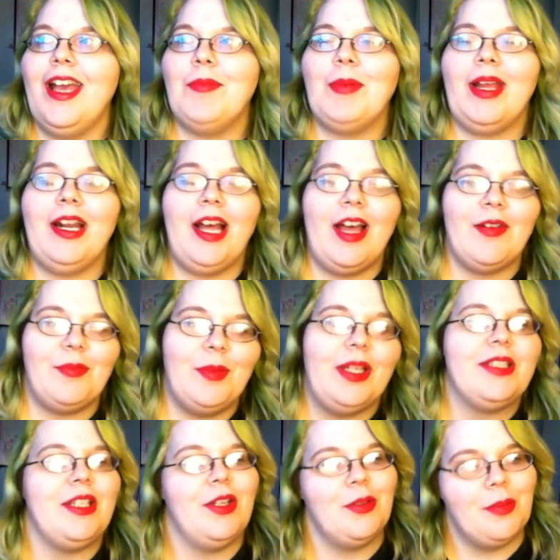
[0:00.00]
And my laugh
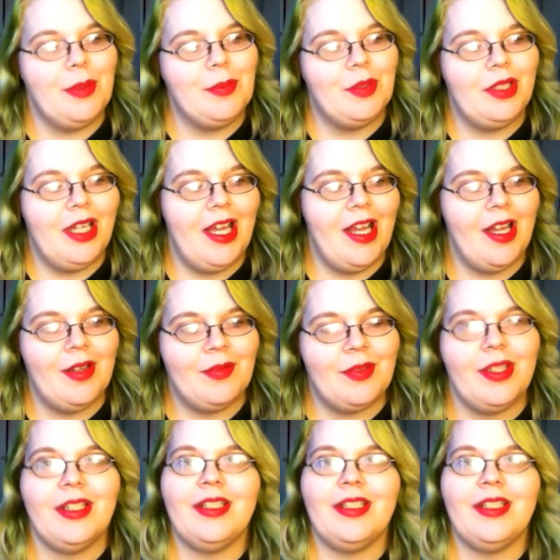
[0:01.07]
makes other people laugh.